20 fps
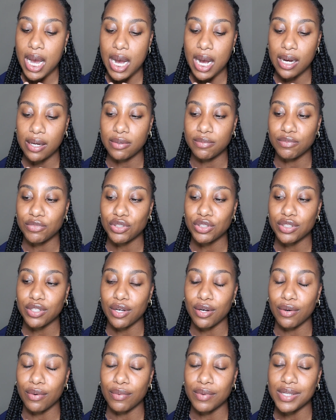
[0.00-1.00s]
Um,
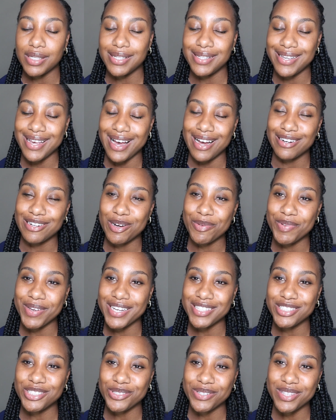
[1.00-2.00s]
so yeah, hope you
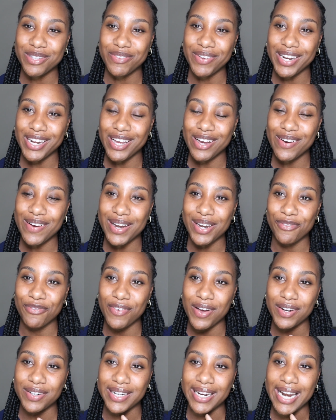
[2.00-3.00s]
guys enjoyed the video and you
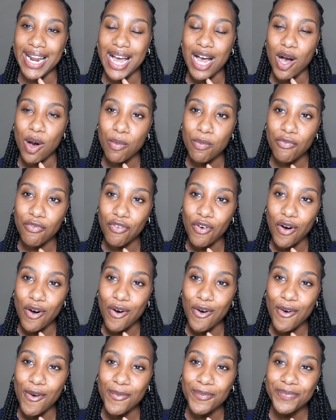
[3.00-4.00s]
found it
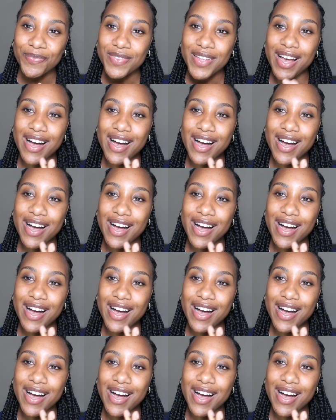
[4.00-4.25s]
helpful.